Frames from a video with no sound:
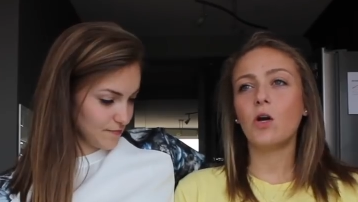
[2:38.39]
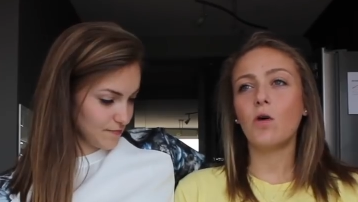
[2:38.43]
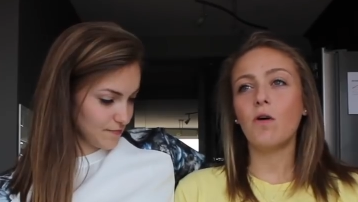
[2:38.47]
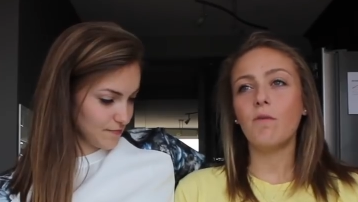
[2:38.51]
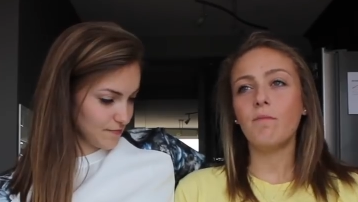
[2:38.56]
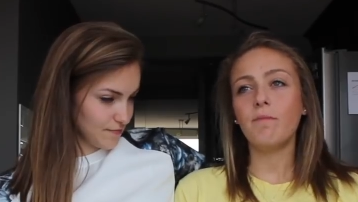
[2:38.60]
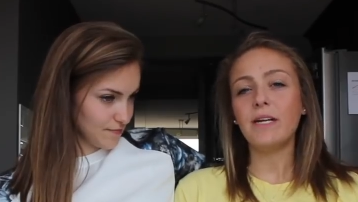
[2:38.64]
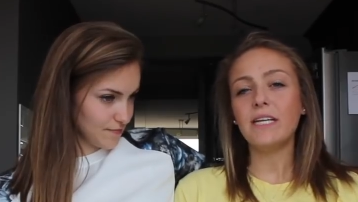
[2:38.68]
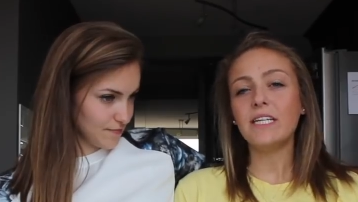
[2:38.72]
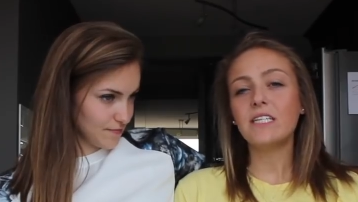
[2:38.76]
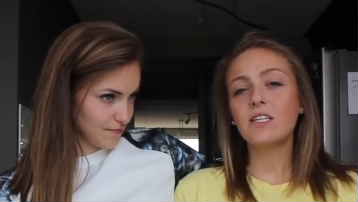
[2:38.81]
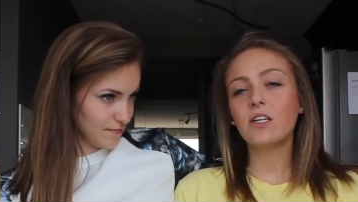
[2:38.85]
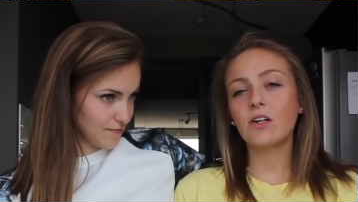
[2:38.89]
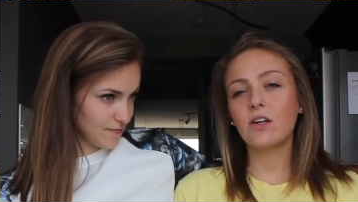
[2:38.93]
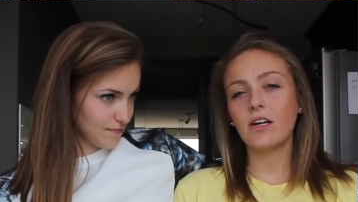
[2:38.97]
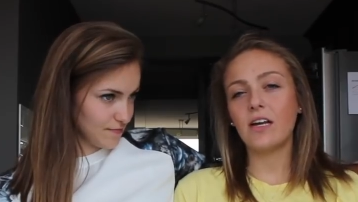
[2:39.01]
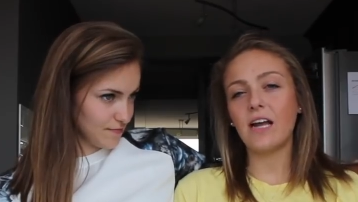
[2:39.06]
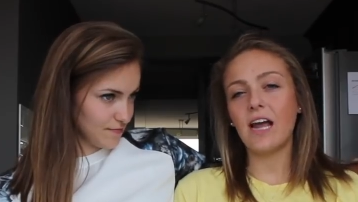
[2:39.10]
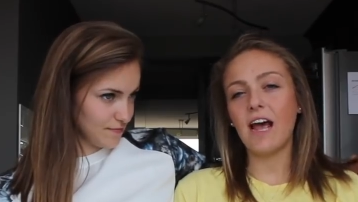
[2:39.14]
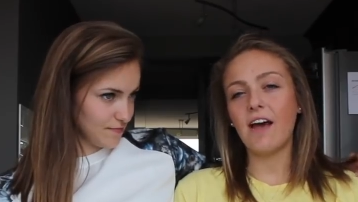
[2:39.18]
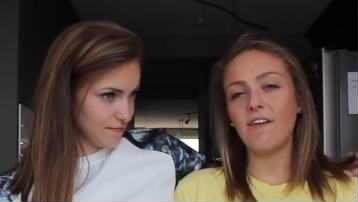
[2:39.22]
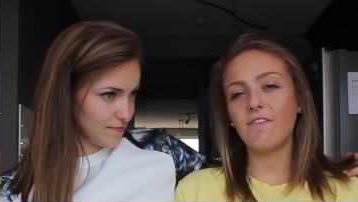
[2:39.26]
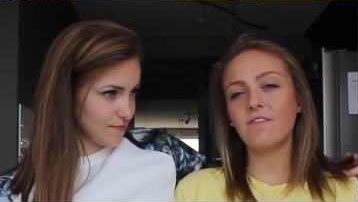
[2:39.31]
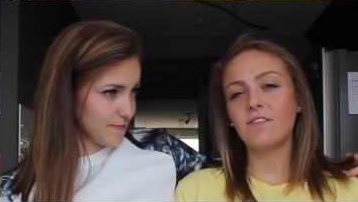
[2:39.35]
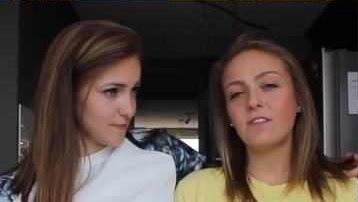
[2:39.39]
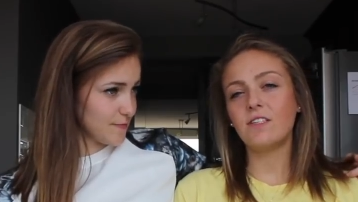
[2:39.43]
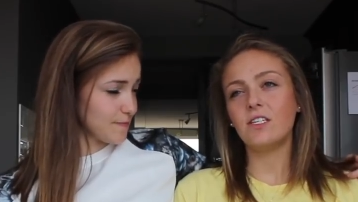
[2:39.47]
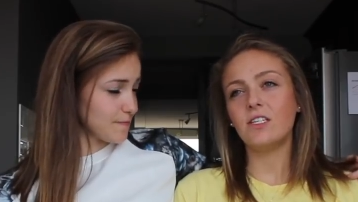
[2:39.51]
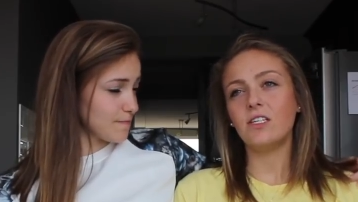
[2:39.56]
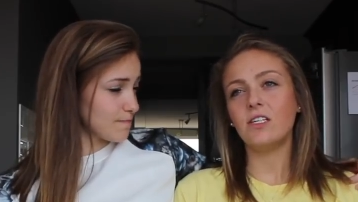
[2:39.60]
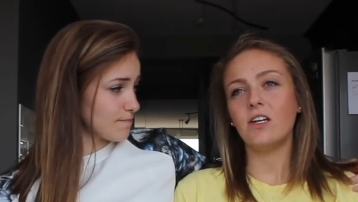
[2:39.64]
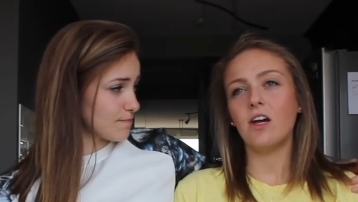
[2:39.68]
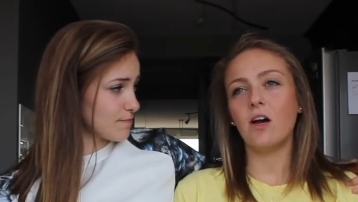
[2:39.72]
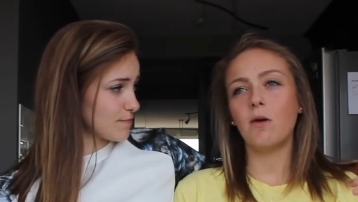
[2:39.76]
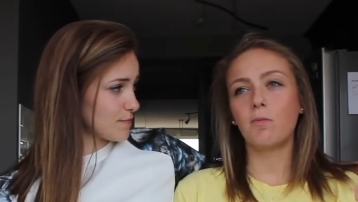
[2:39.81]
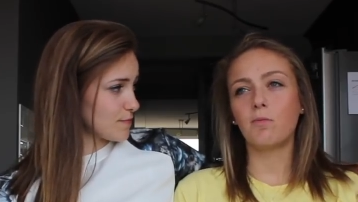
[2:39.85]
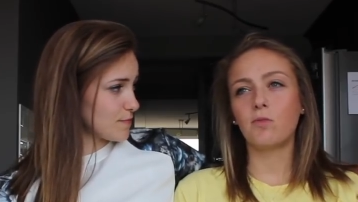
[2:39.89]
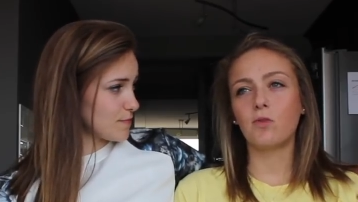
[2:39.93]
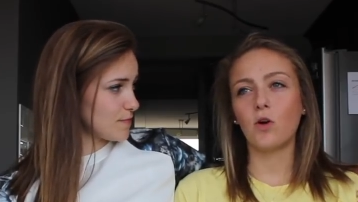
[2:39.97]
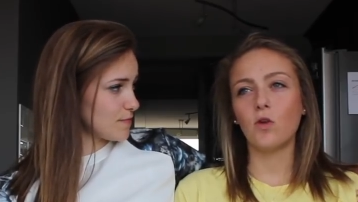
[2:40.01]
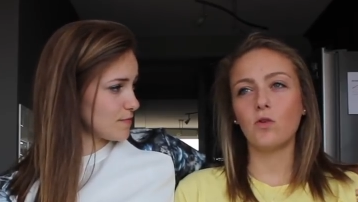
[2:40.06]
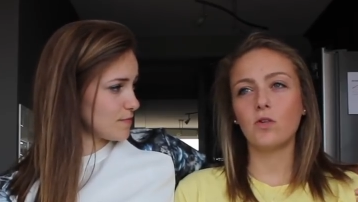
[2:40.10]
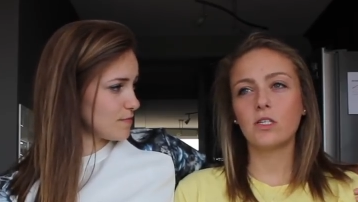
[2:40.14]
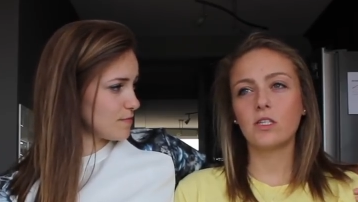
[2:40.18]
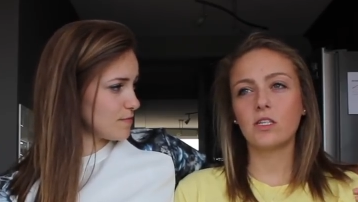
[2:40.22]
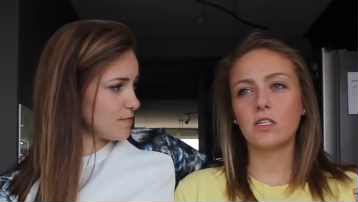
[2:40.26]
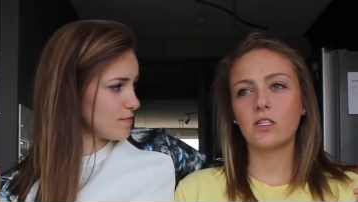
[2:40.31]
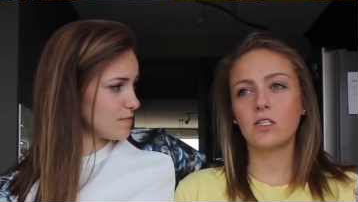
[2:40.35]
Speaker 1: So it means they're gonna have to
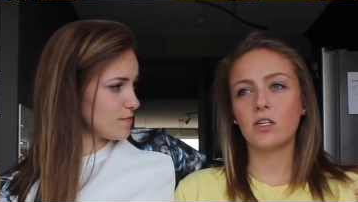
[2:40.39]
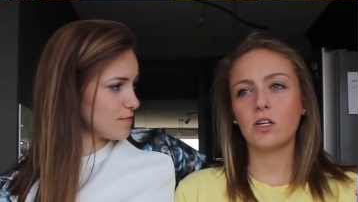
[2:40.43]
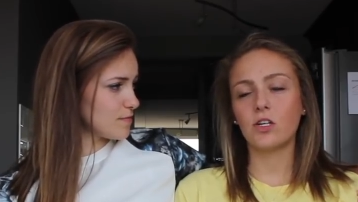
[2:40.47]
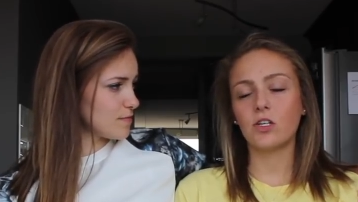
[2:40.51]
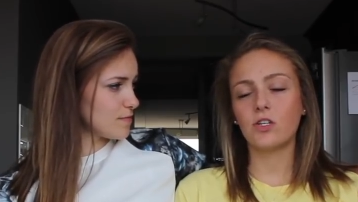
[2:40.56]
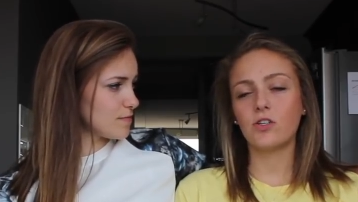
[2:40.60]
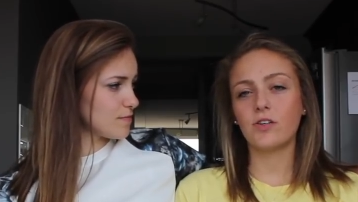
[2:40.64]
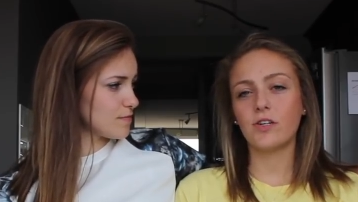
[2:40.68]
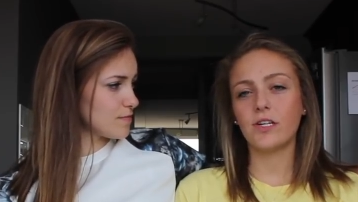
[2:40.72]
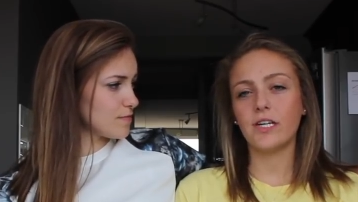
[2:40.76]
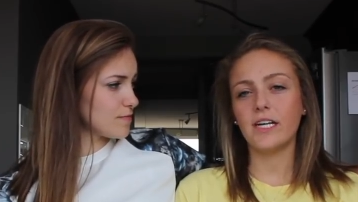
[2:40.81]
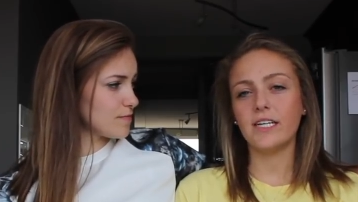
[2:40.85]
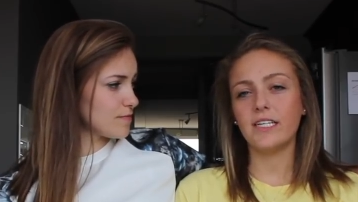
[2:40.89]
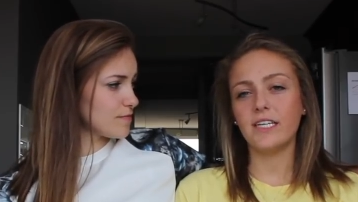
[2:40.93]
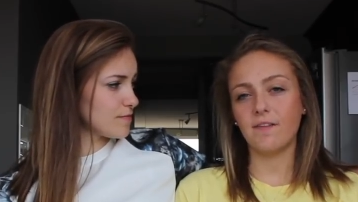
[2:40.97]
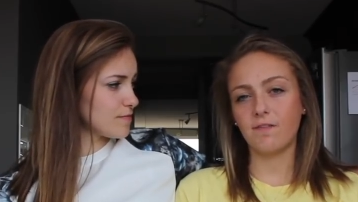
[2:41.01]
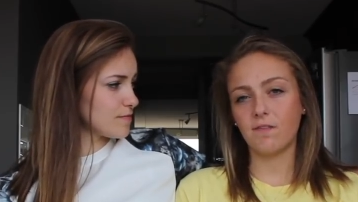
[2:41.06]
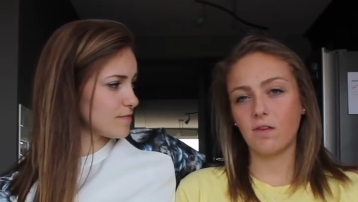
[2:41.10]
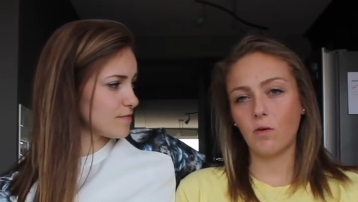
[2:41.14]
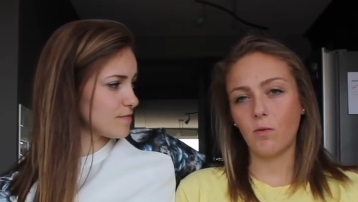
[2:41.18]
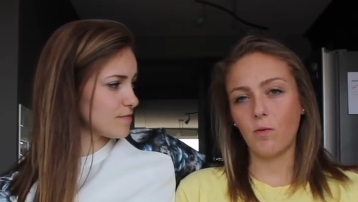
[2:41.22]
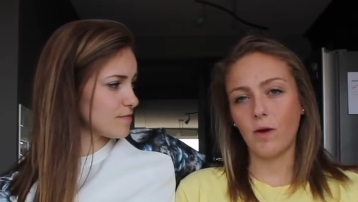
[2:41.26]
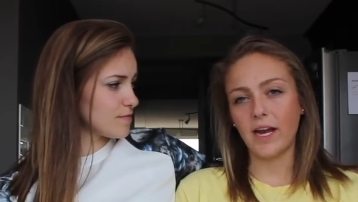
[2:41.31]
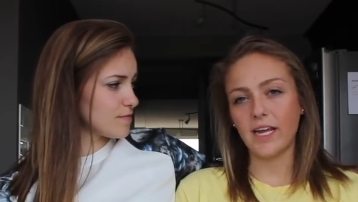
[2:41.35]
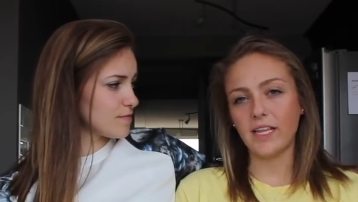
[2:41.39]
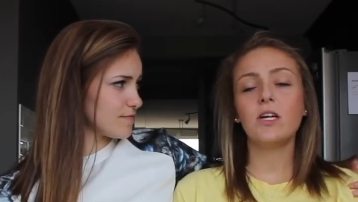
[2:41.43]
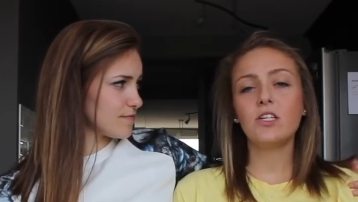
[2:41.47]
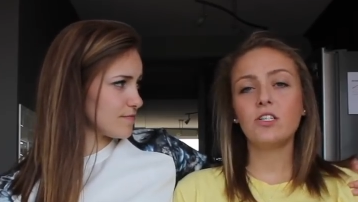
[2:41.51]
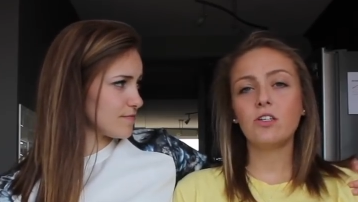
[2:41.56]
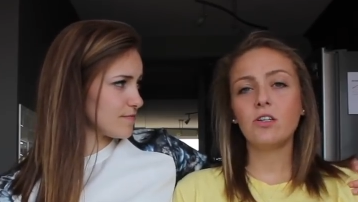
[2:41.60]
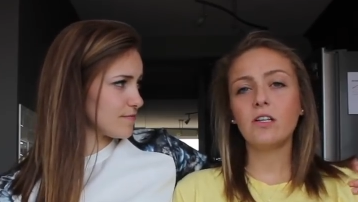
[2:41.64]
approach the surgery a different way.